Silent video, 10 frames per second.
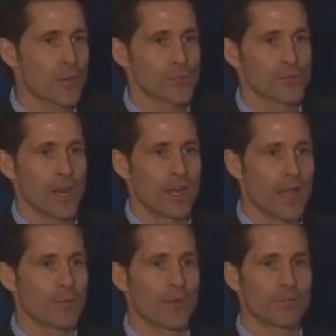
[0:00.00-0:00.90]
was trading
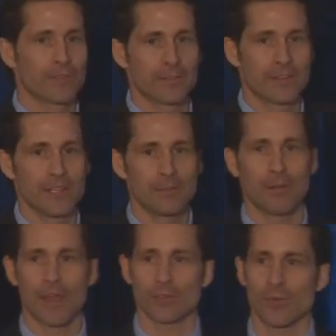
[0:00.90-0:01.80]
up around 15
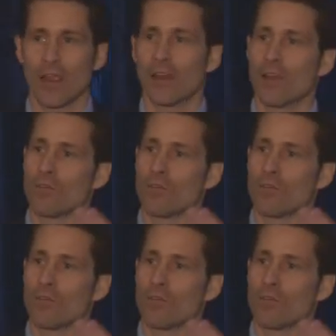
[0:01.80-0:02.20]
bucks, right?